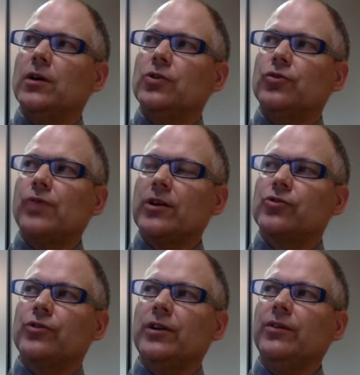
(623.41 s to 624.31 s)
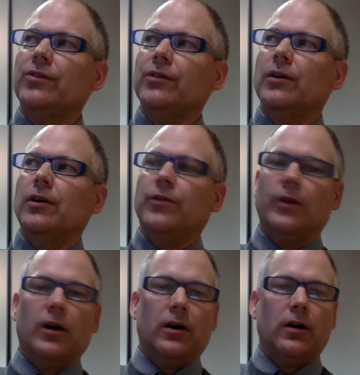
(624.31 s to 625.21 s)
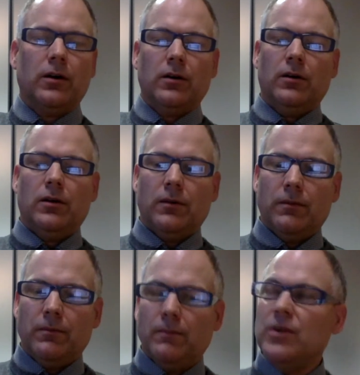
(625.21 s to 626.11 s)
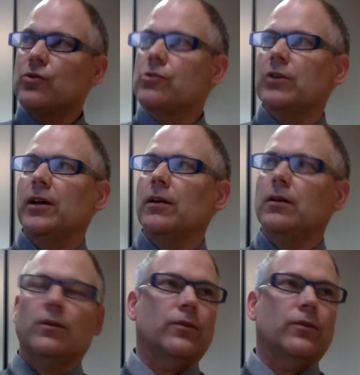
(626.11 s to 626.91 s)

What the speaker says: directories that are mirroring